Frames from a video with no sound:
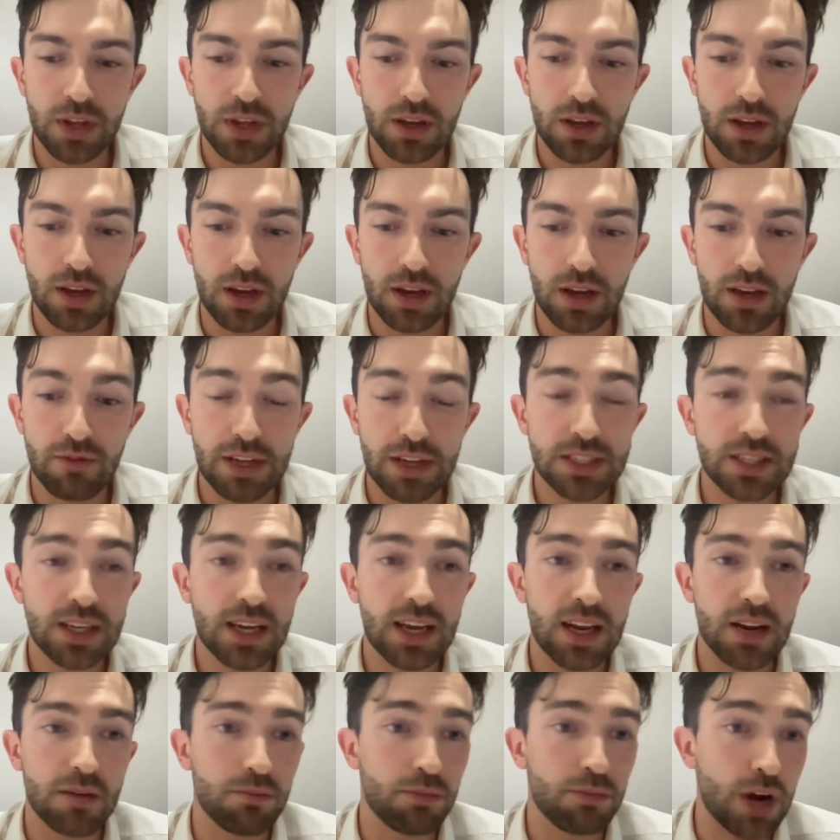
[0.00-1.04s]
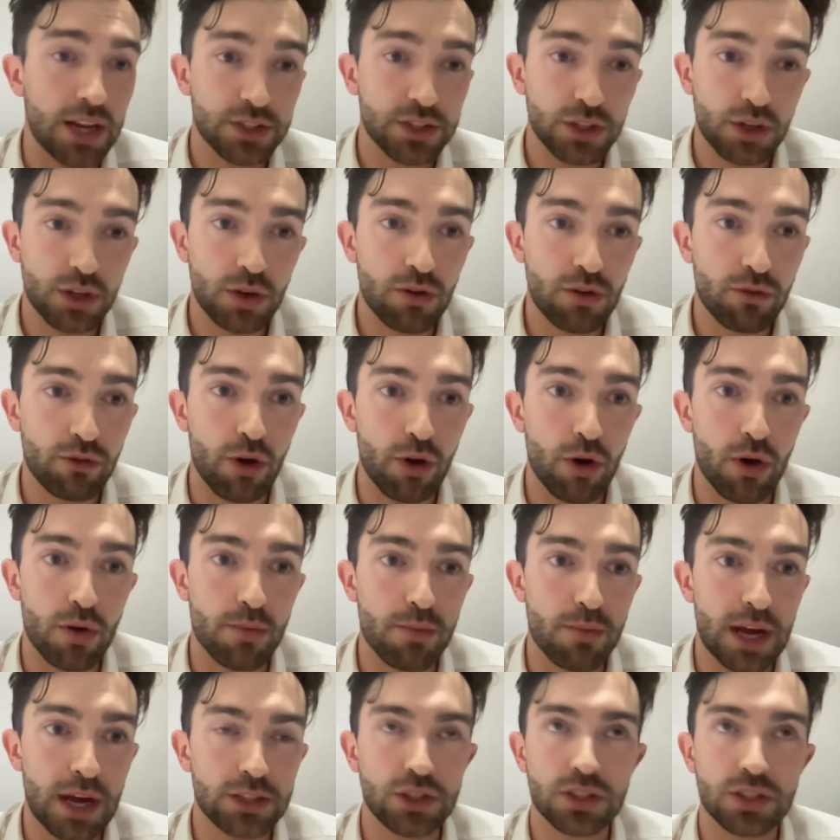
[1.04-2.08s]
investigated and prosecuted for
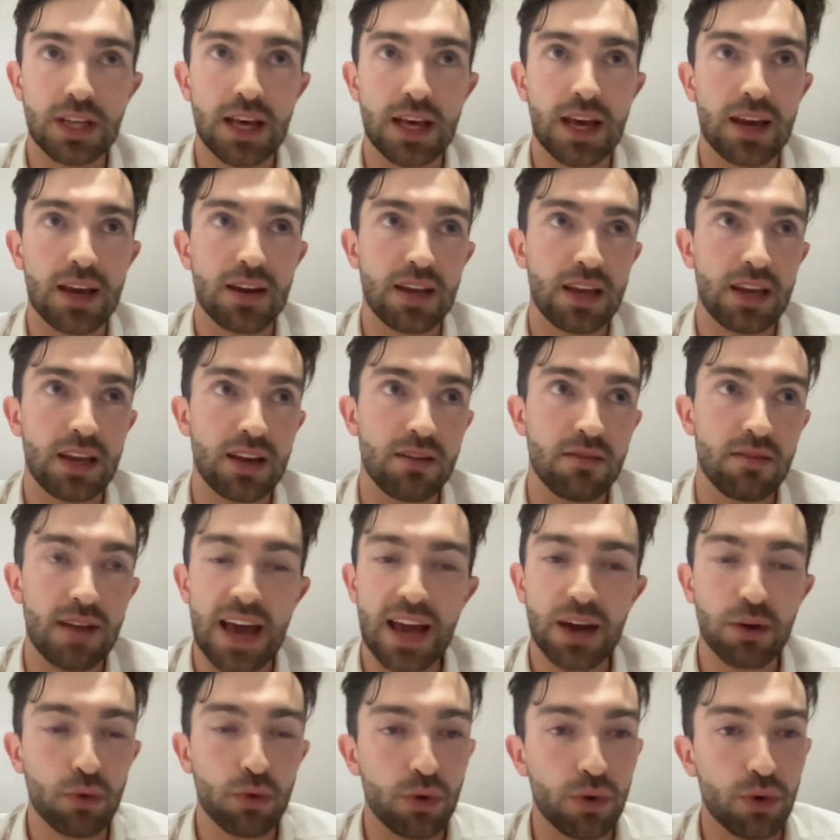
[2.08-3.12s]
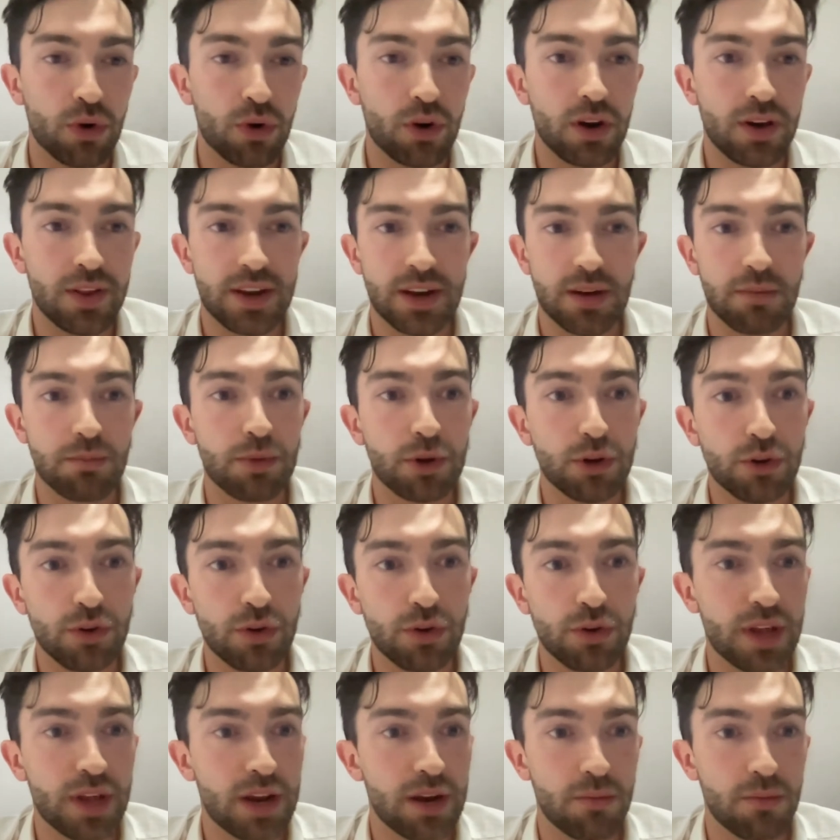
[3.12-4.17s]
Odebrecht than in Ecuador, than in
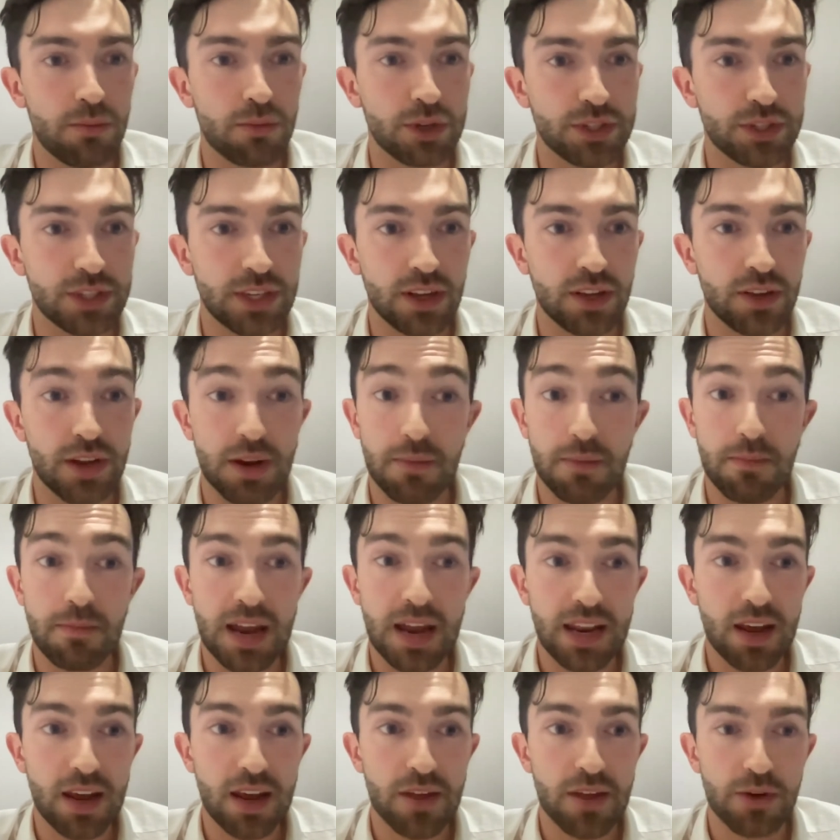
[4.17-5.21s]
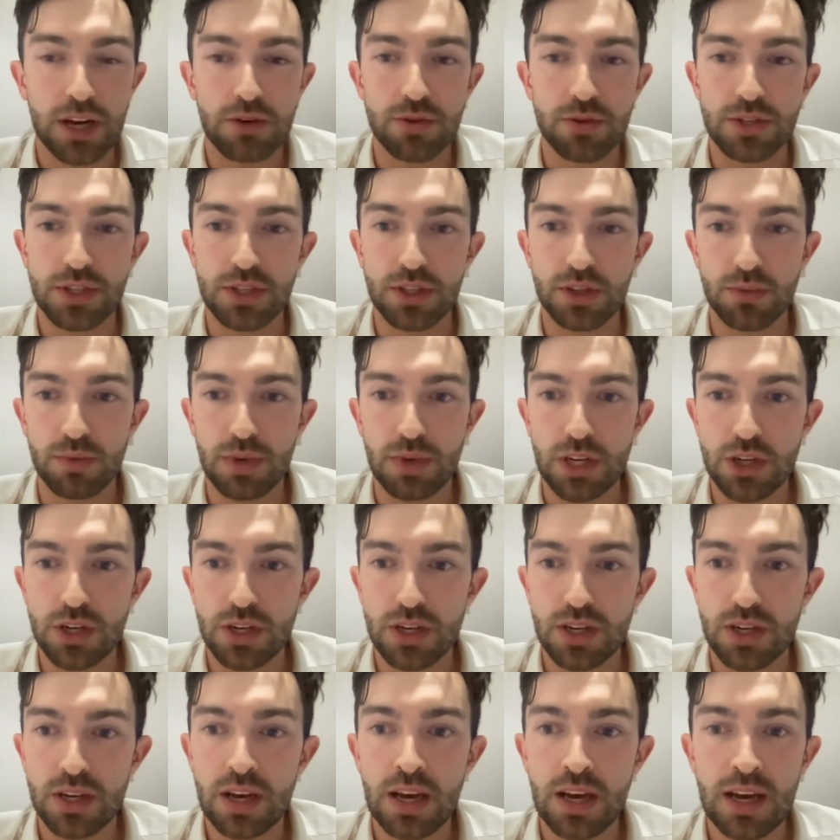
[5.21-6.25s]
Peru, than in Brazil, than in many other countries in the
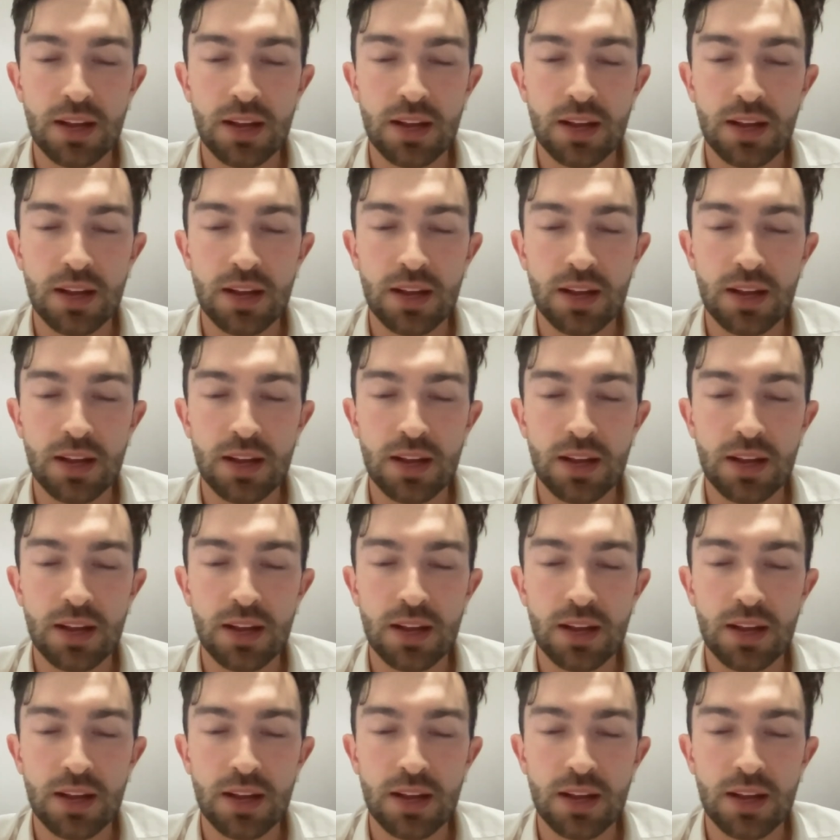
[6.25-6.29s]
region.